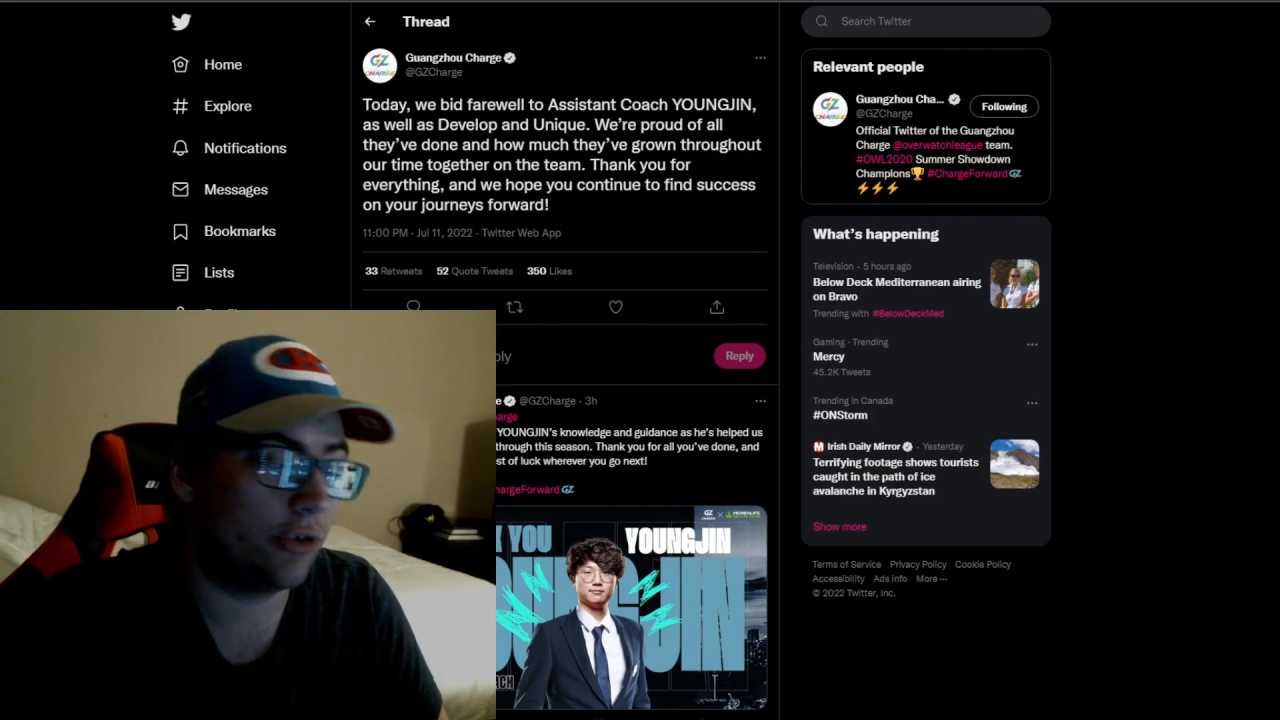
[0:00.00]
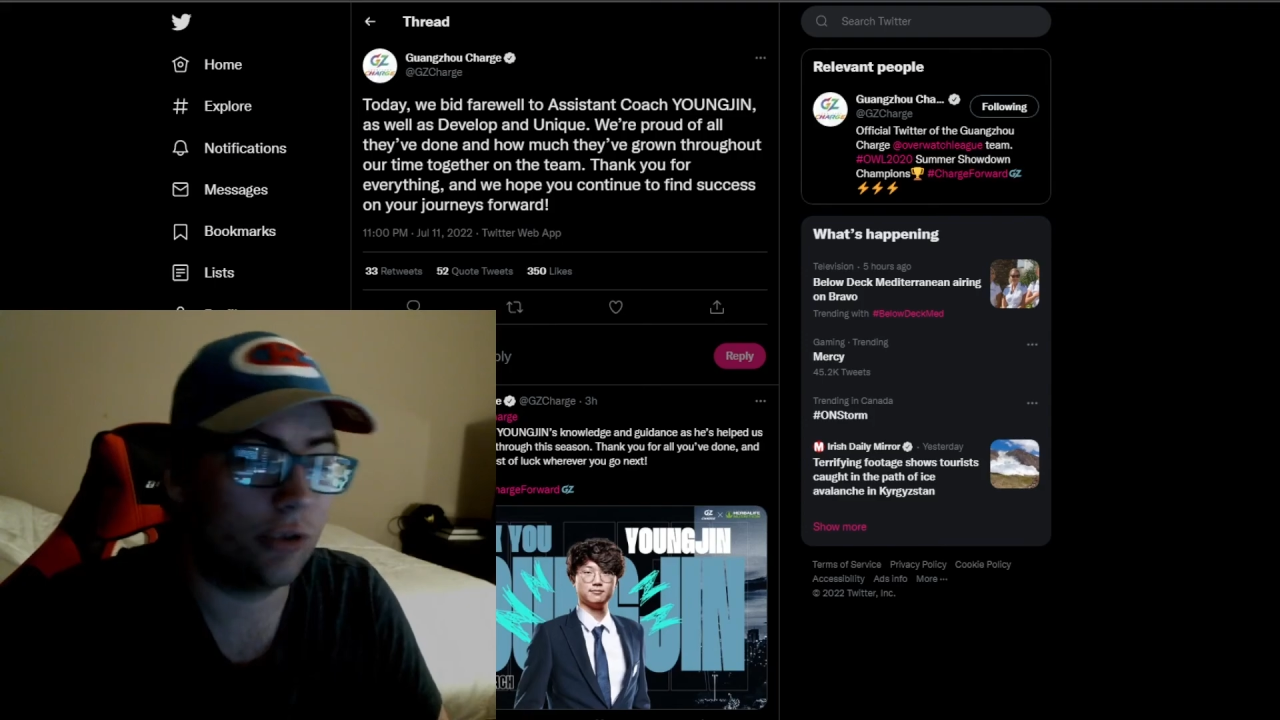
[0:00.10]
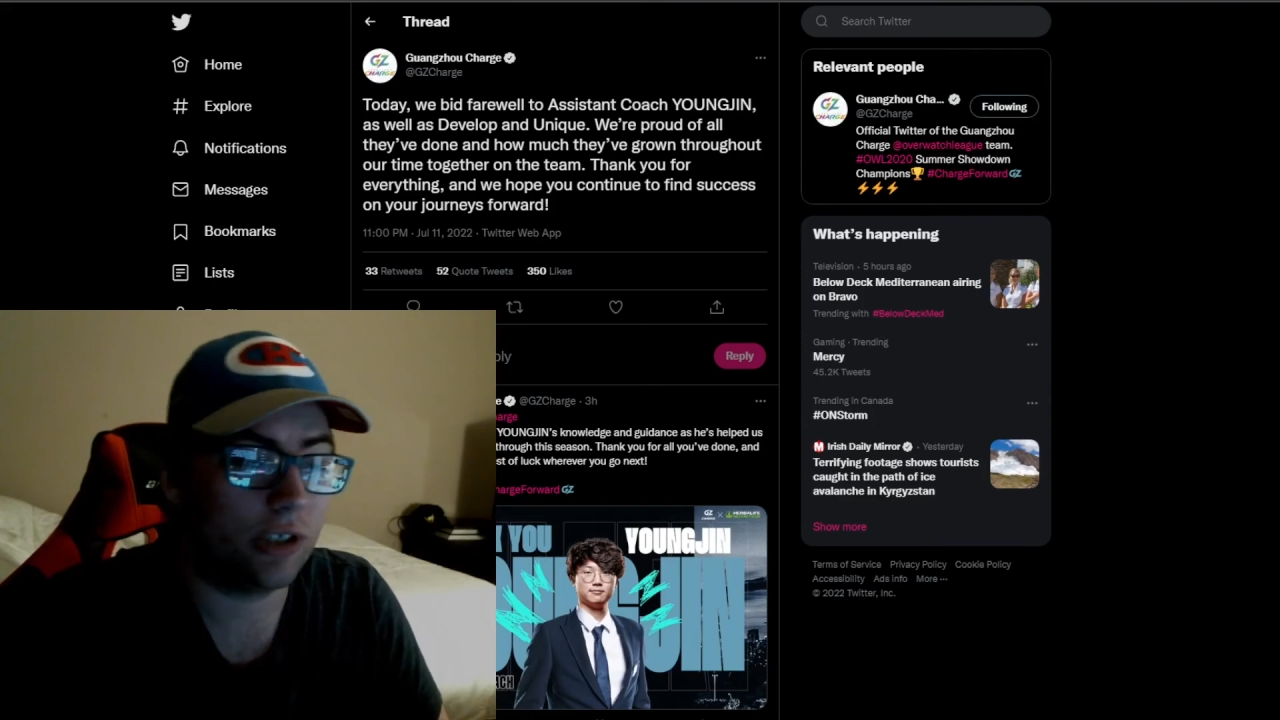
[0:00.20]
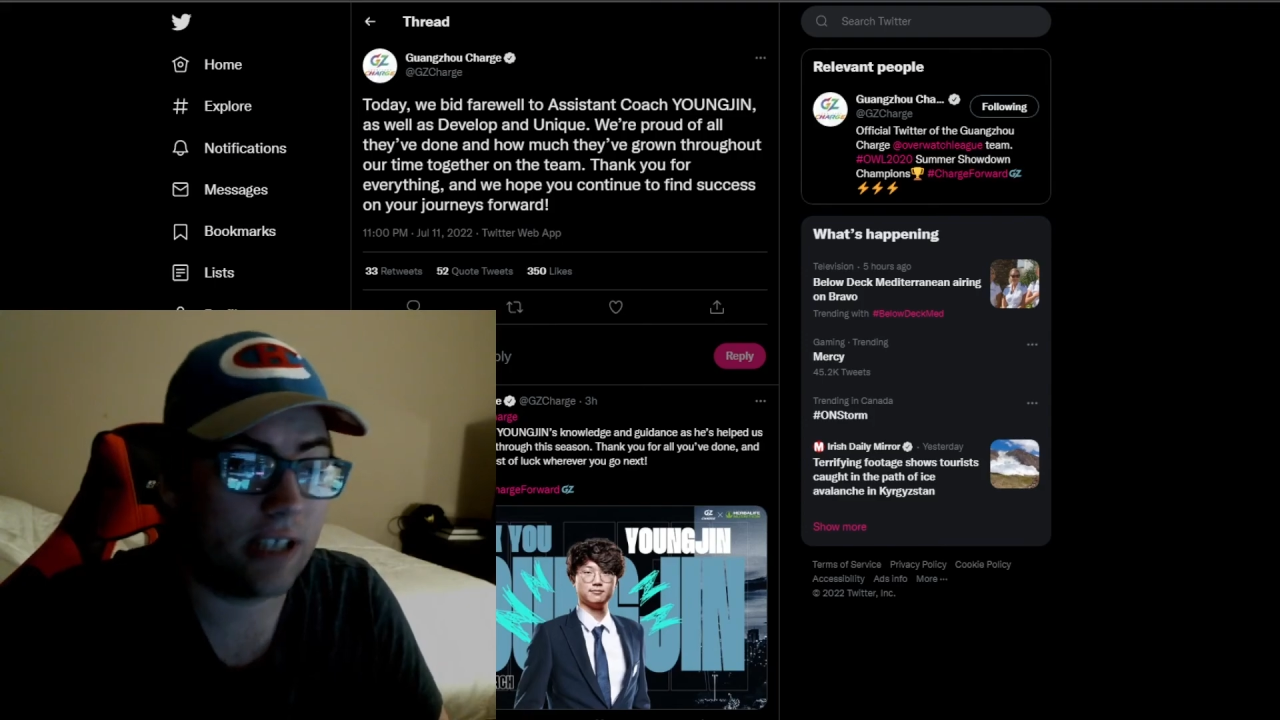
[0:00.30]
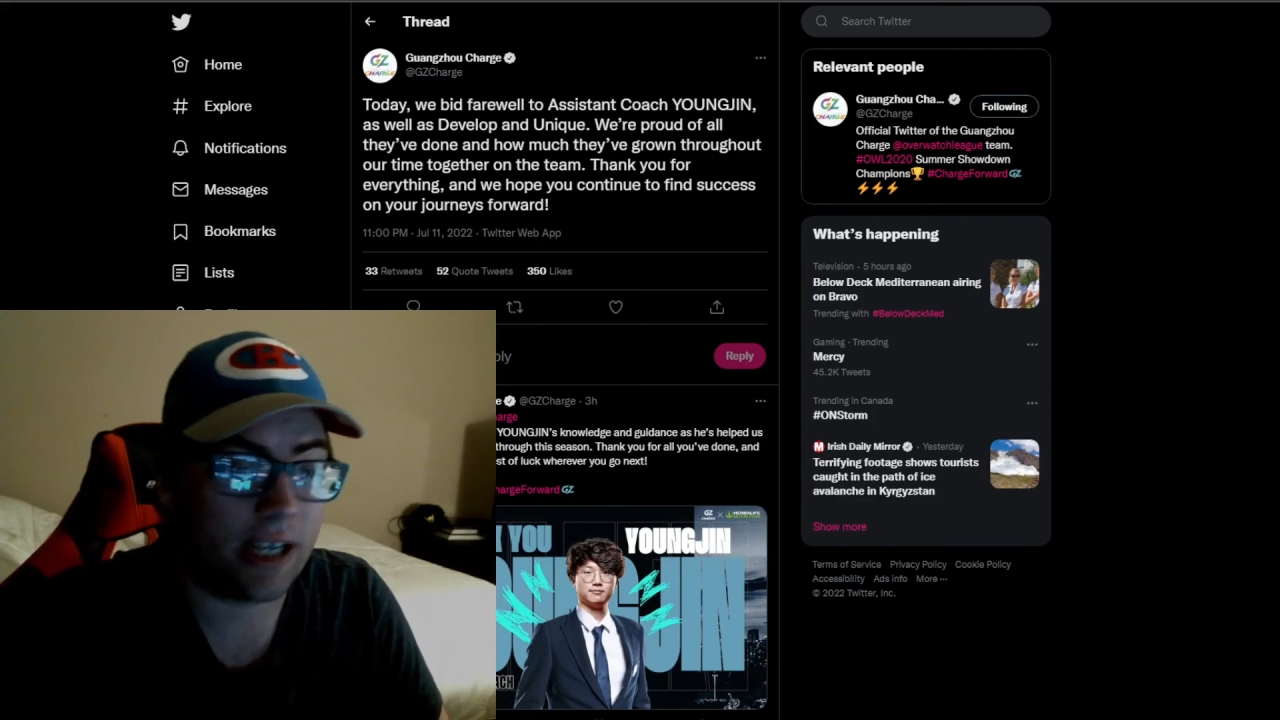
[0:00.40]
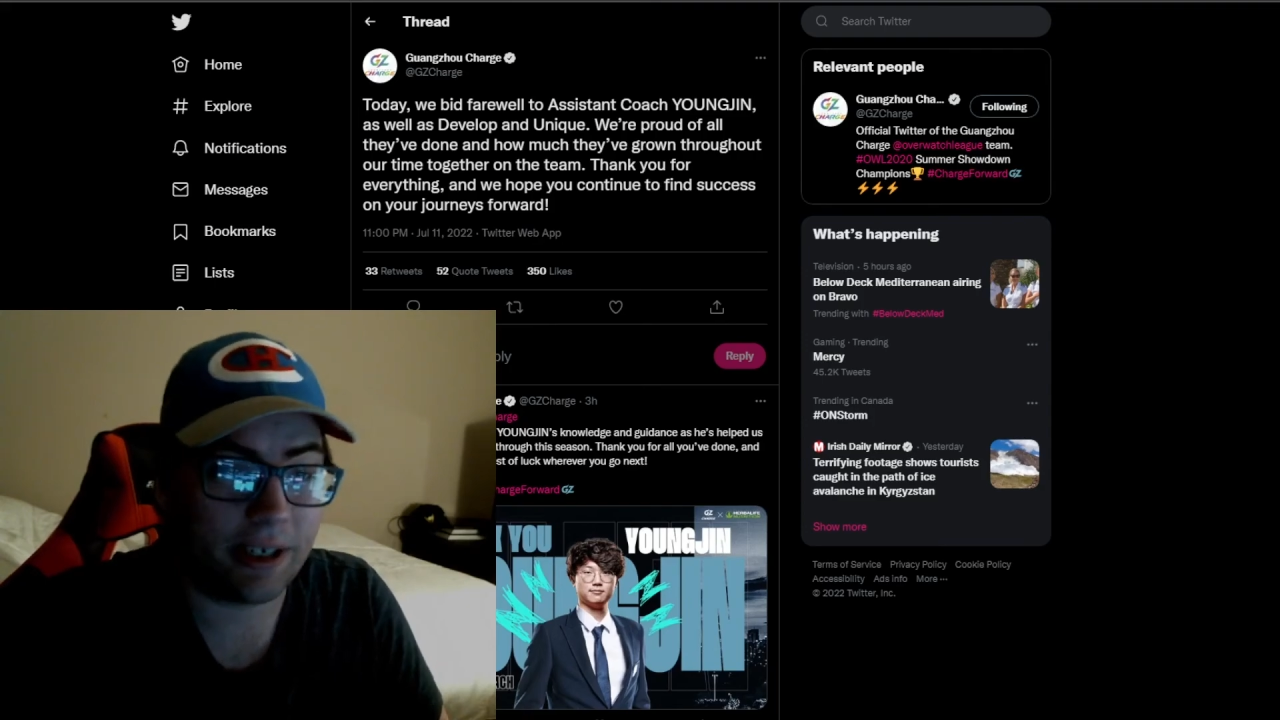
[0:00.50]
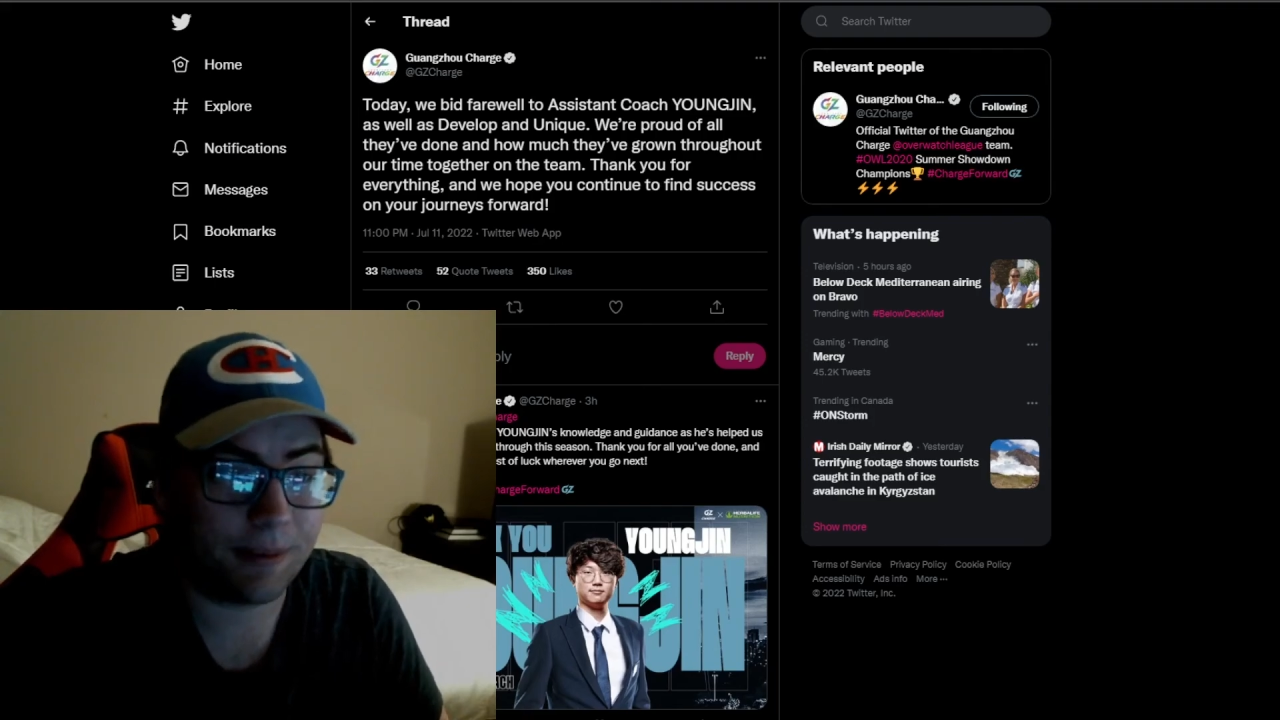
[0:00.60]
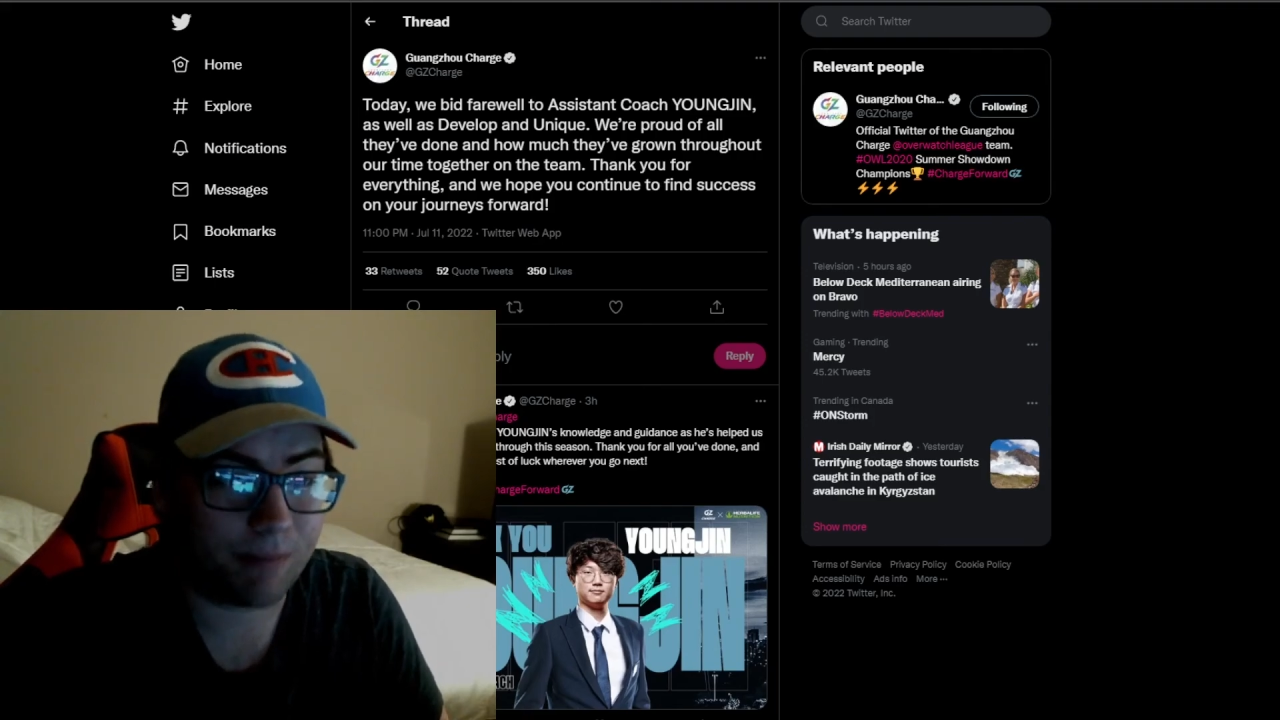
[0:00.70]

only tank.